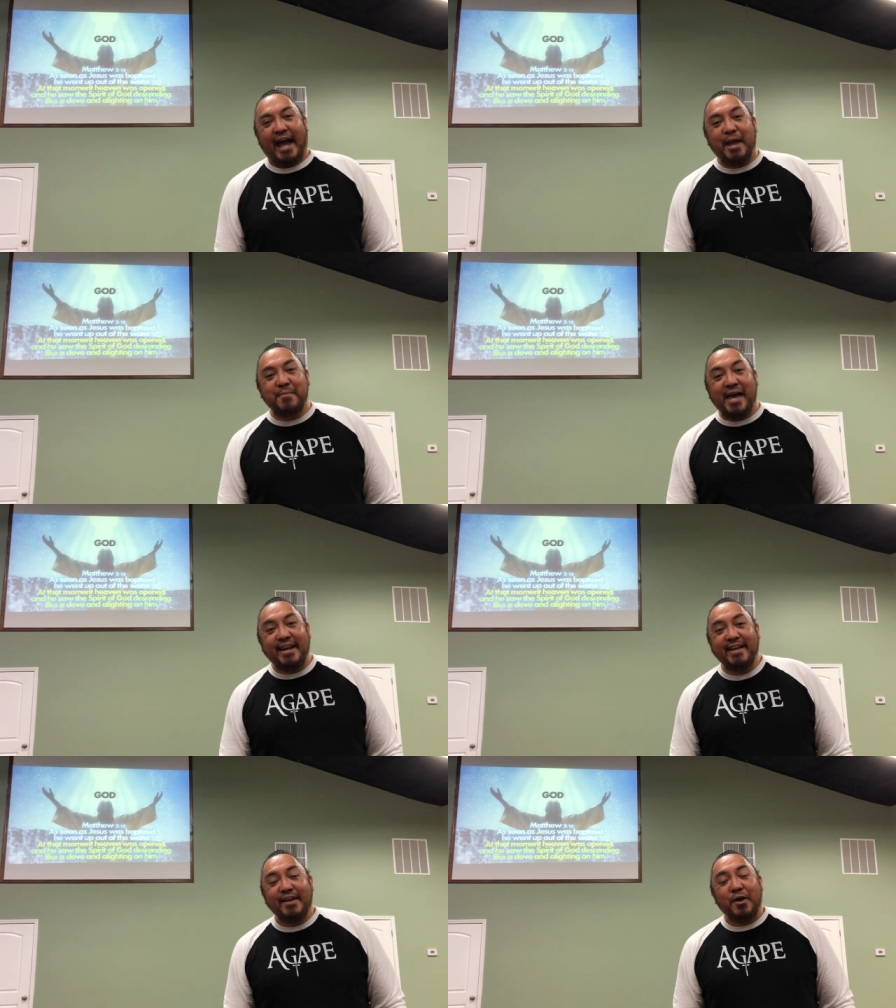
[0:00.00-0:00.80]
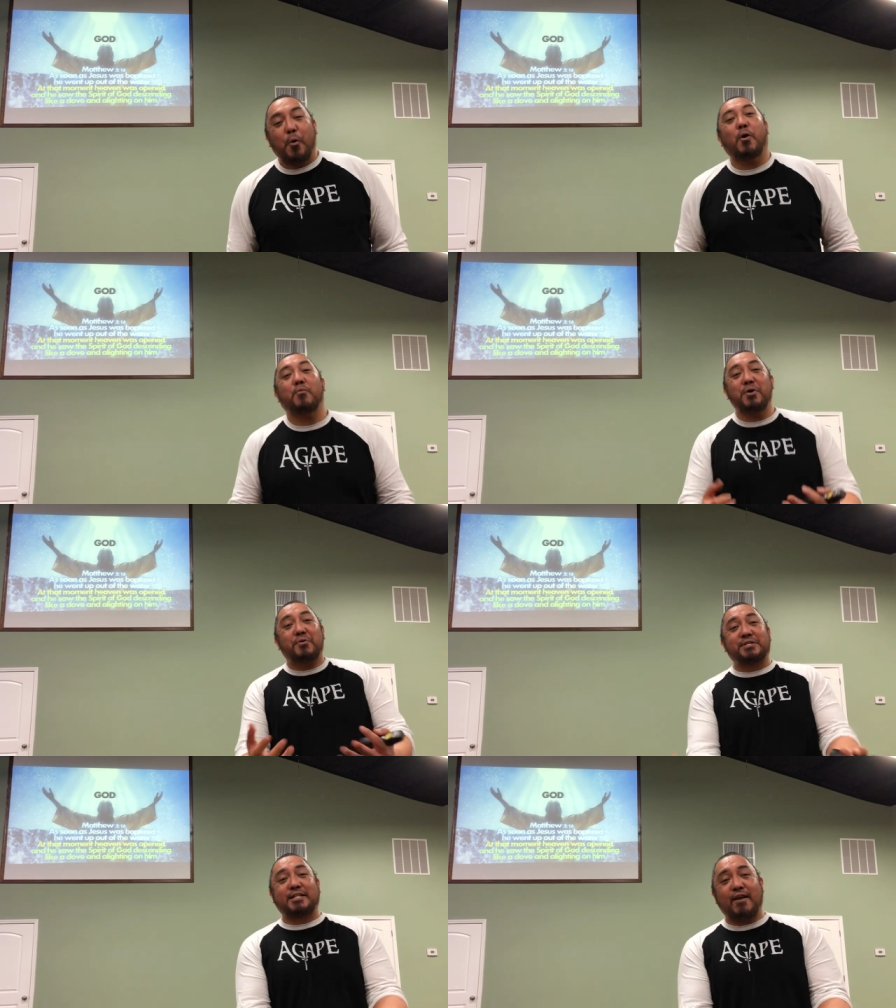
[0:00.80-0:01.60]
Amen. When we
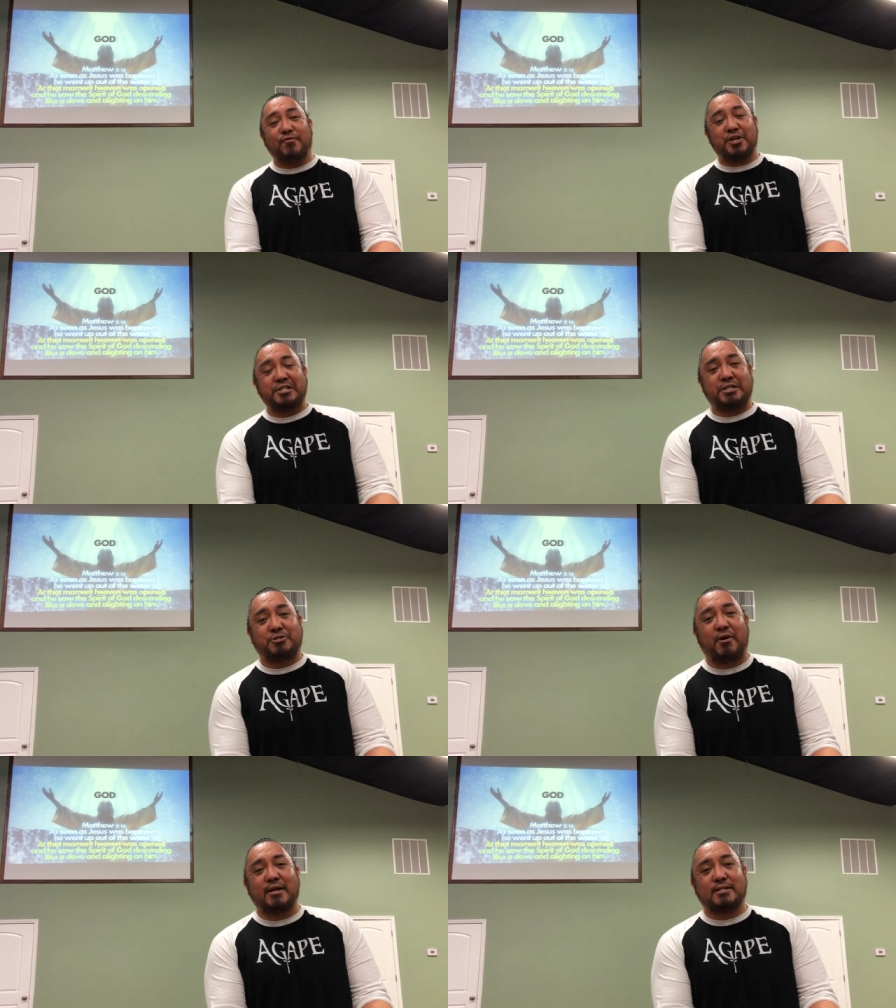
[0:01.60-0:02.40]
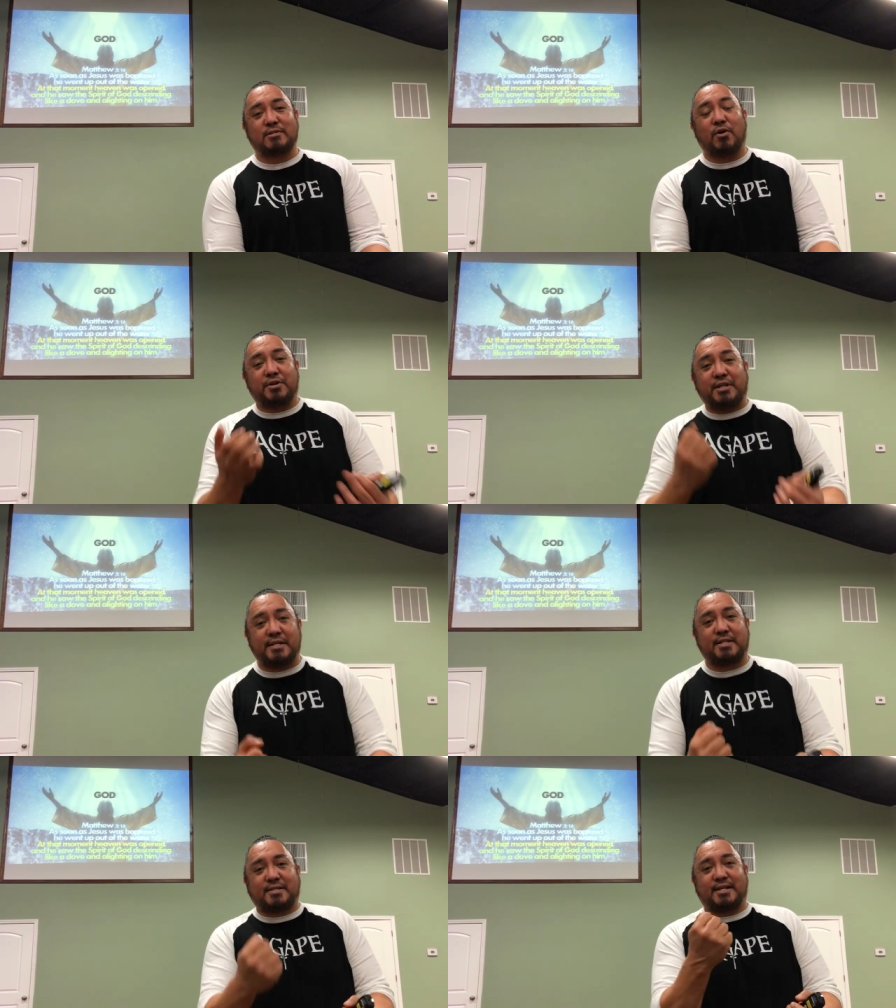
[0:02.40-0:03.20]
received Jesus Christ as Lord,
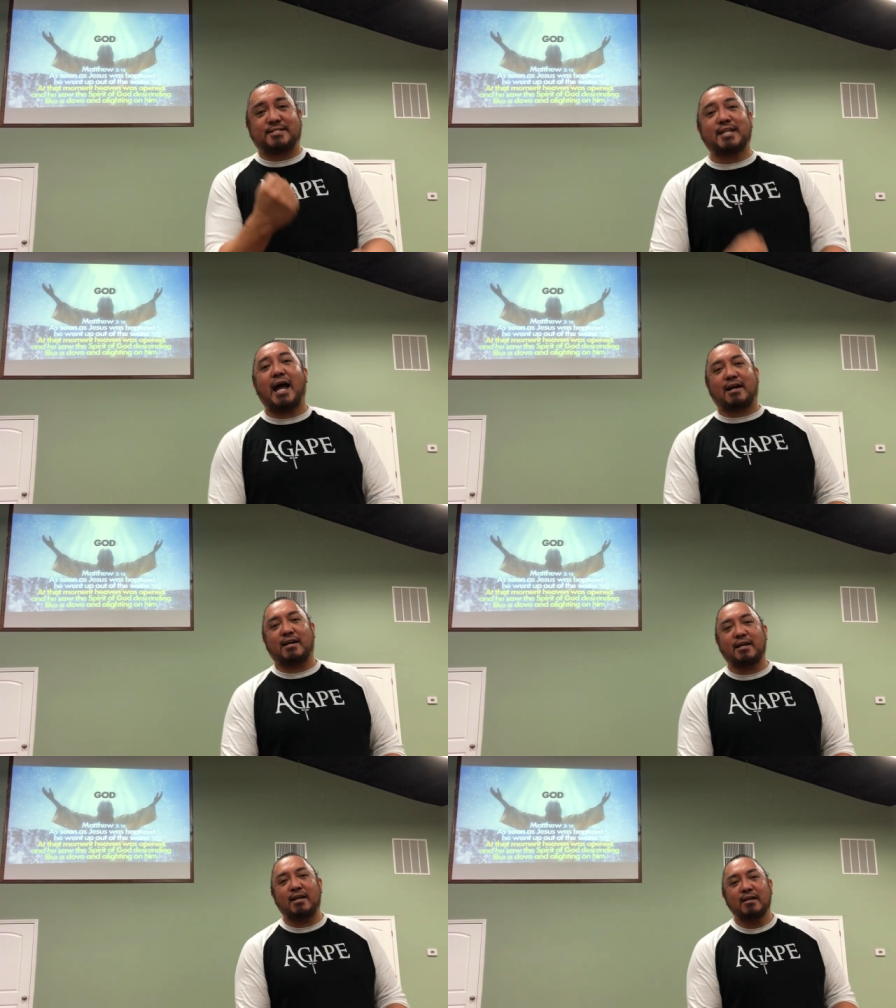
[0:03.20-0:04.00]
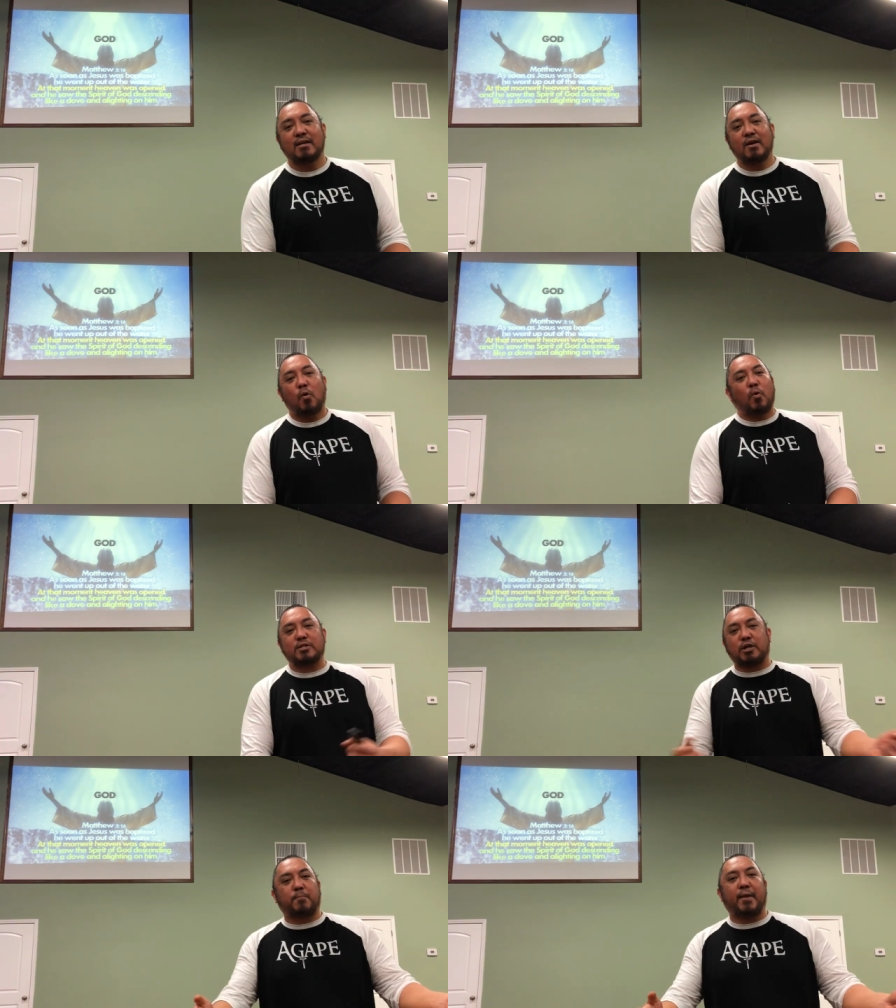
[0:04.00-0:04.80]
this is exactly
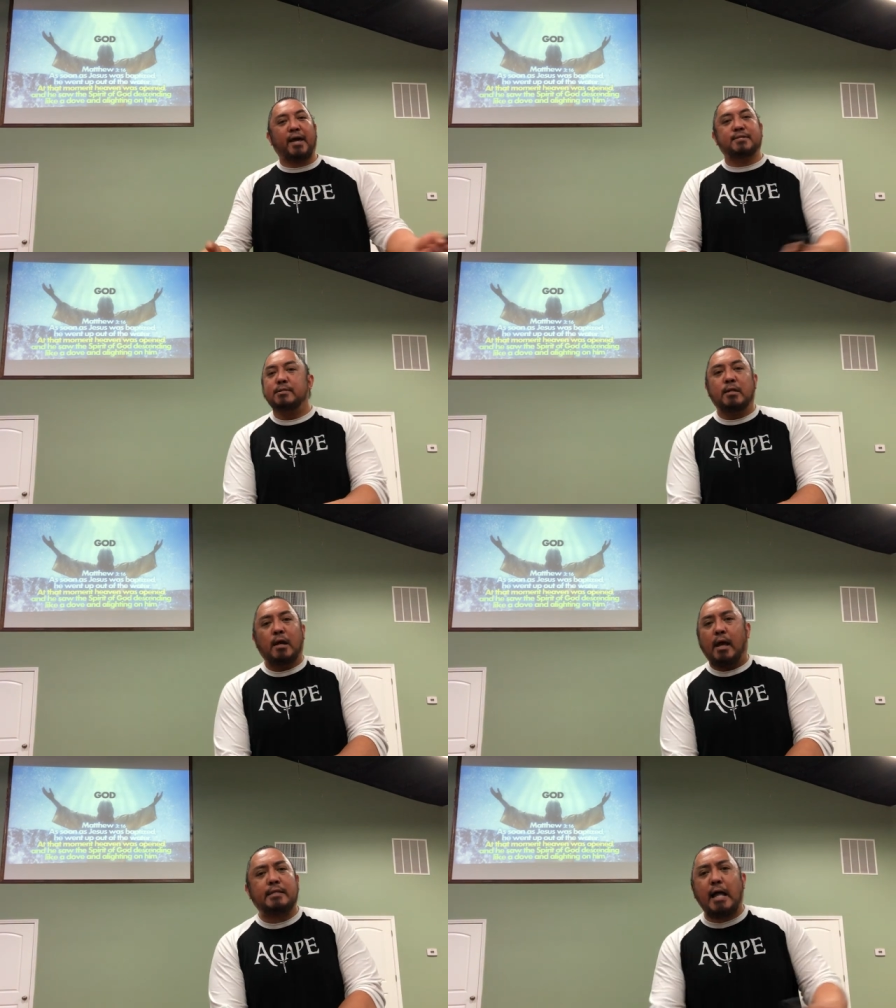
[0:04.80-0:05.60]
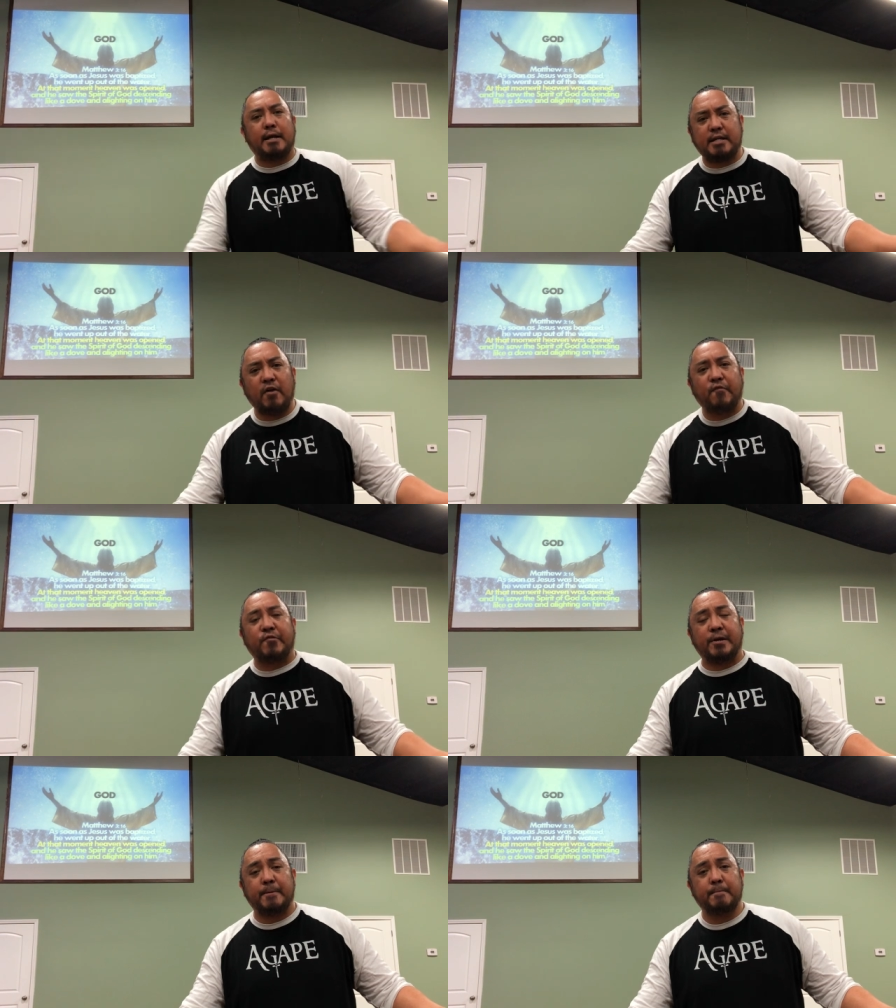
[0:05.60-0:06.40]
what took place. It's not different.